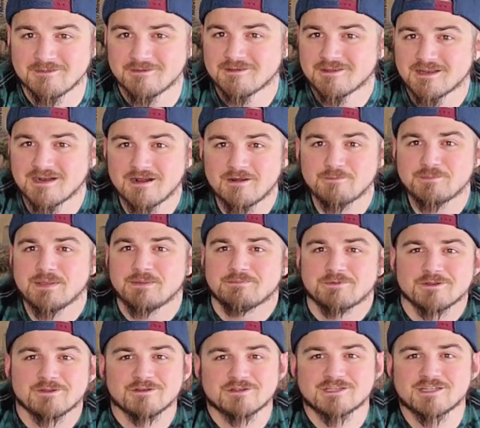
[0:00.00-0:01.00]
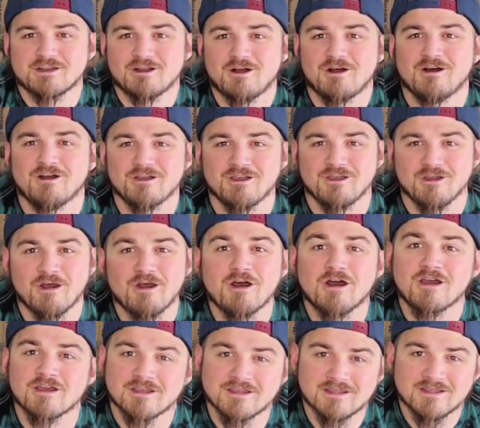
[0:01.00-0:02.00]
Look at how people looked at Hong
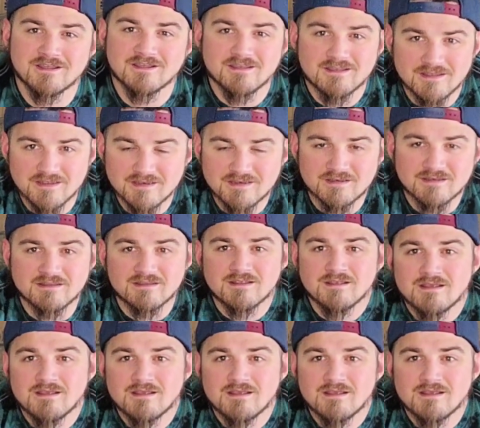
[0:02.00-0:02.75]
Kong in